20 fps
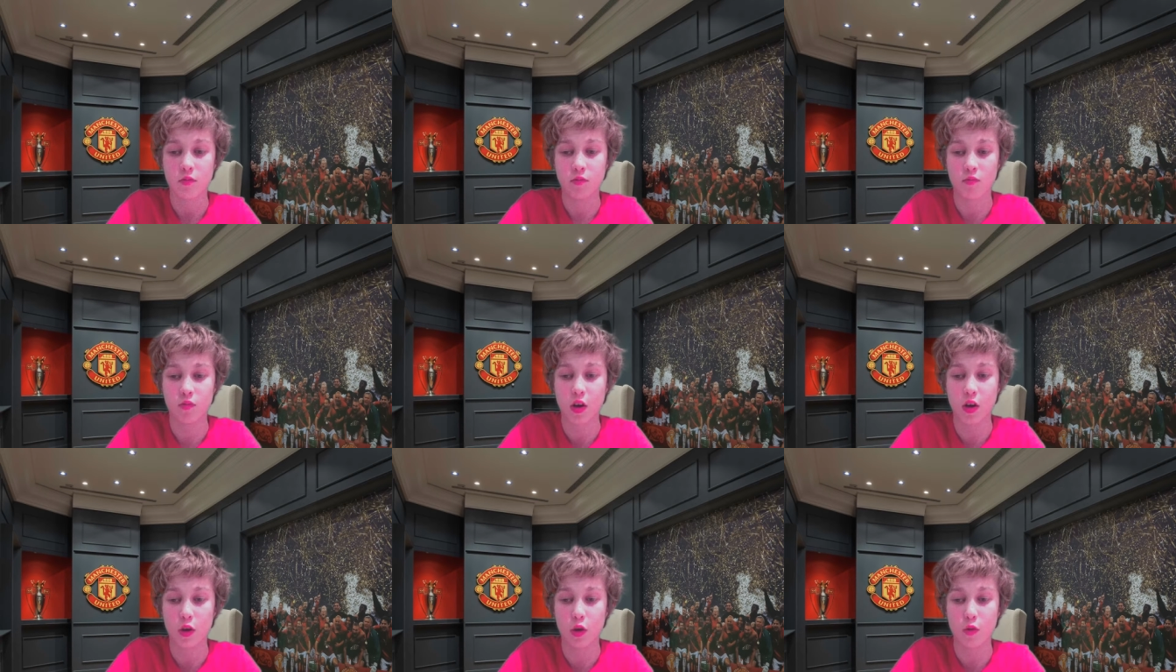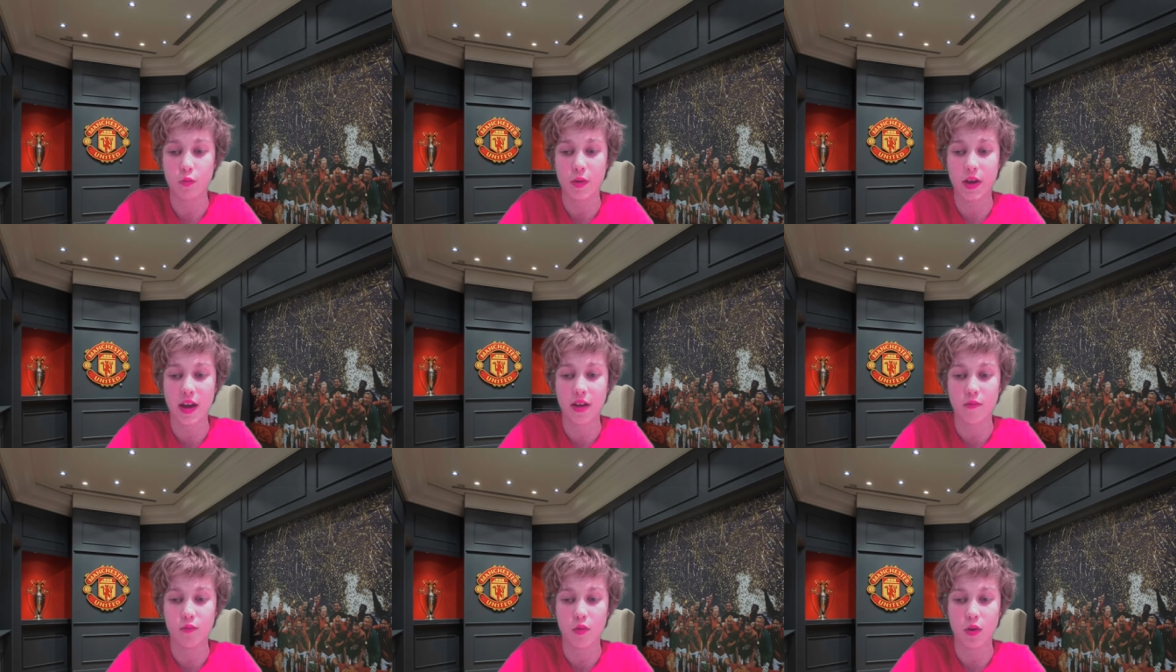Well, look, we
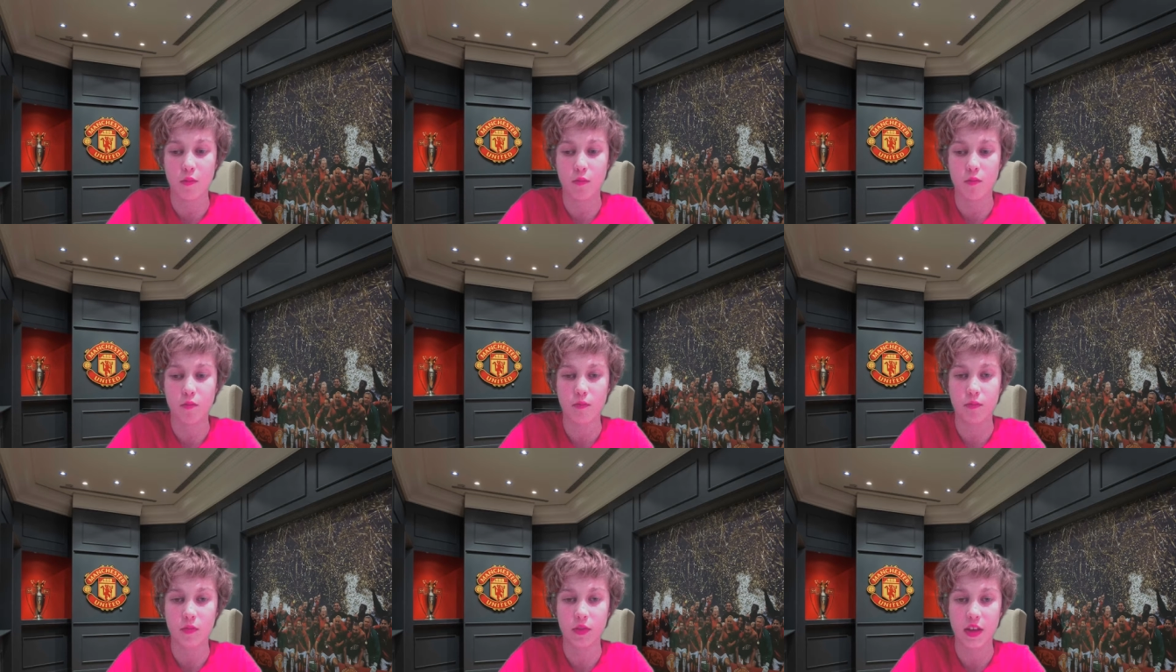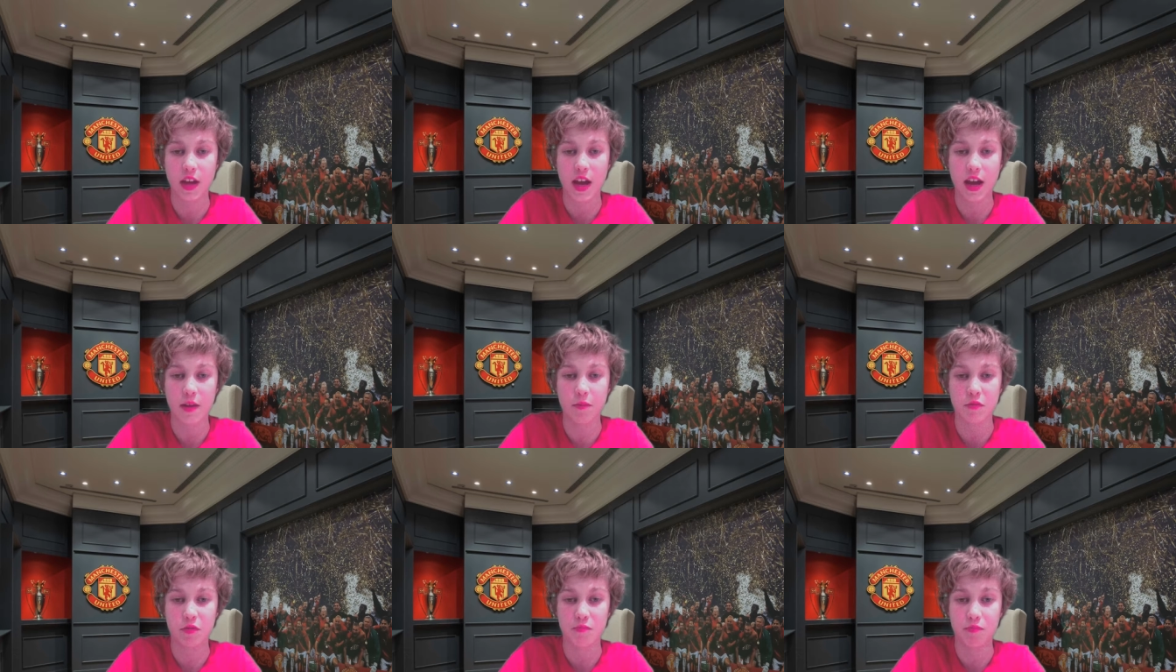have won
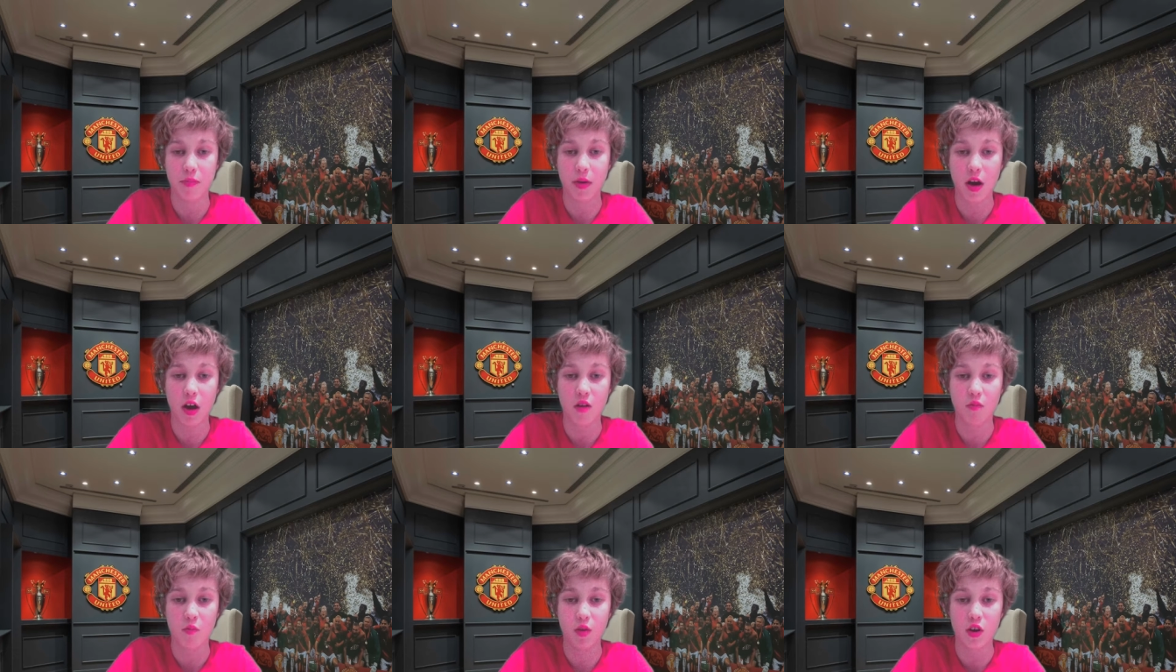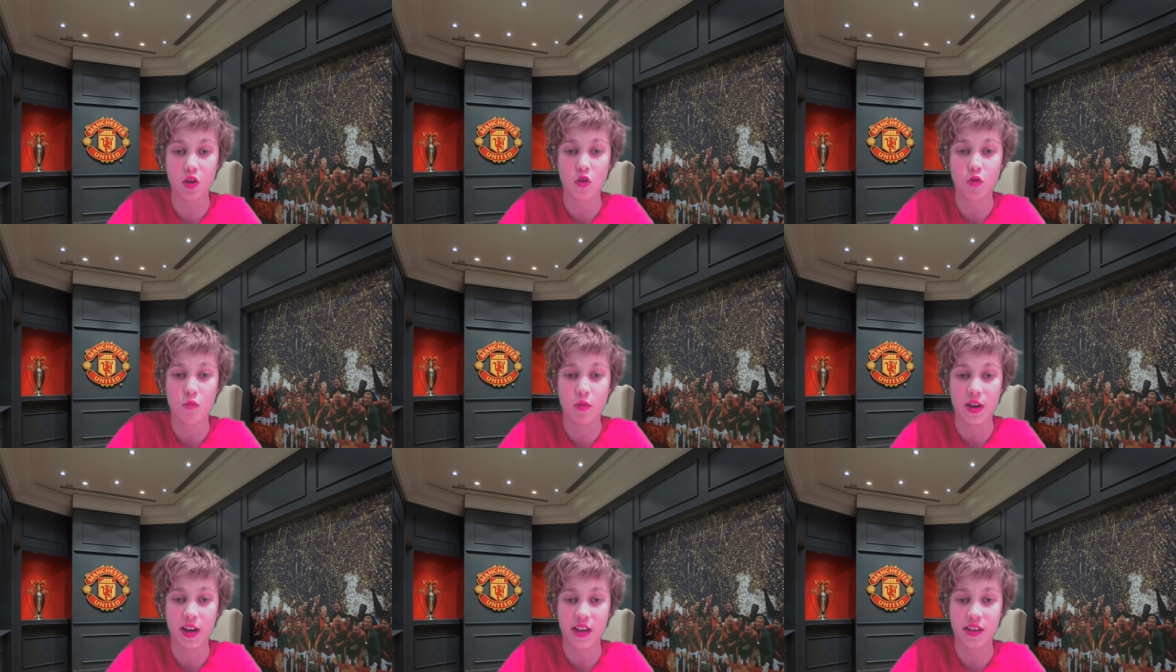games, but we're
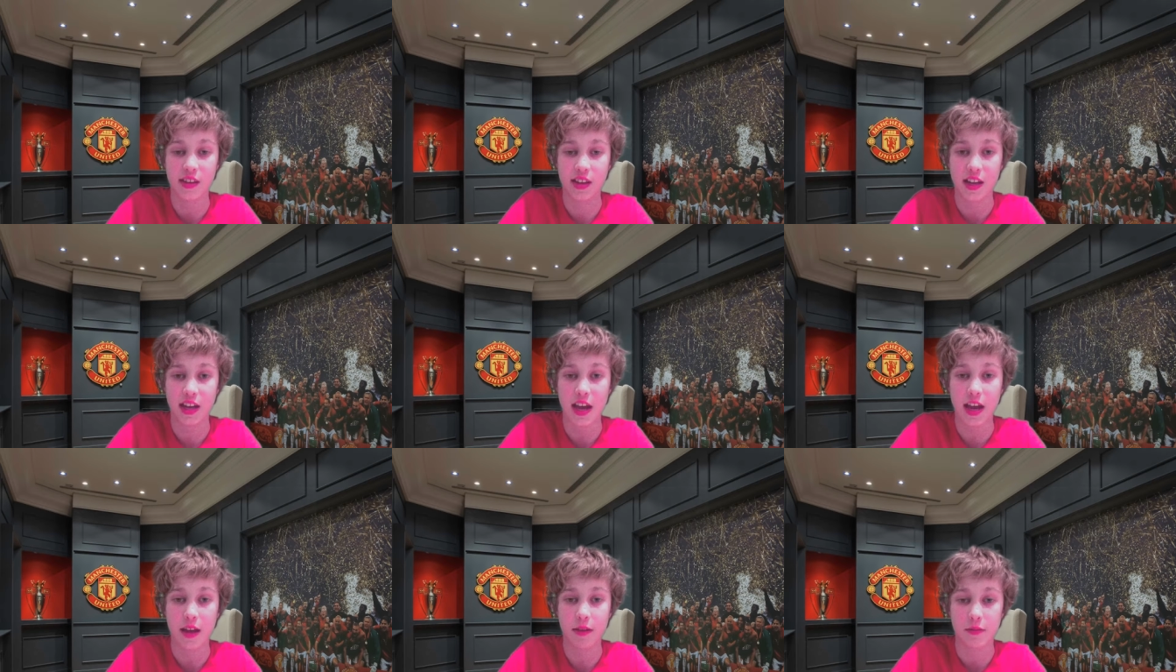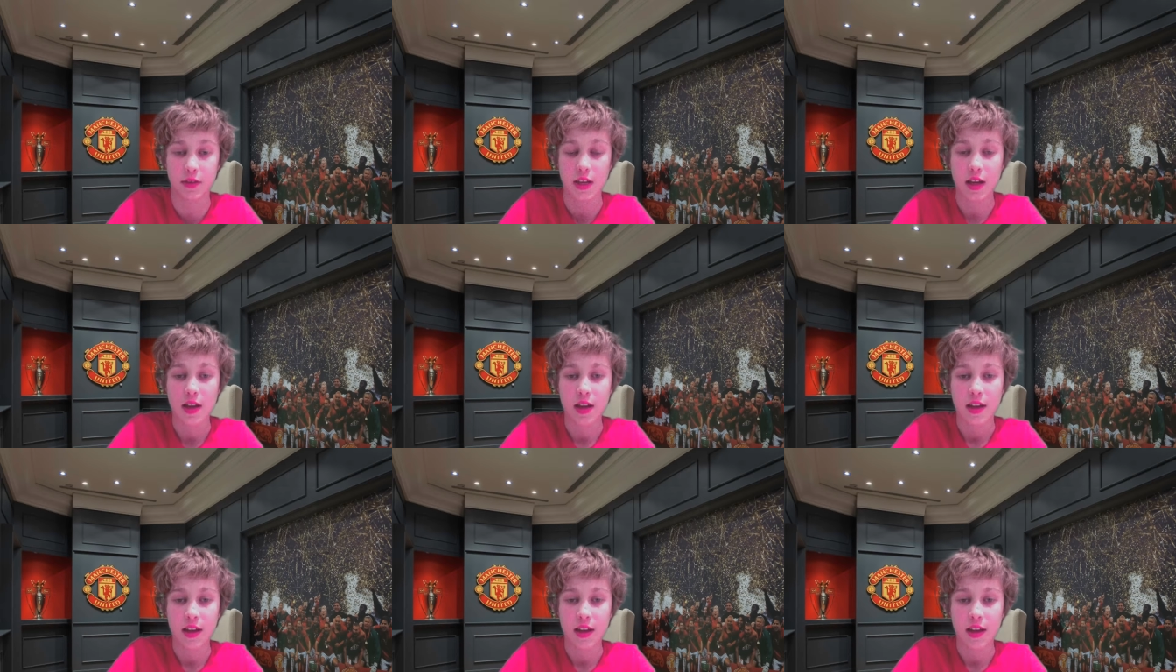not winning the games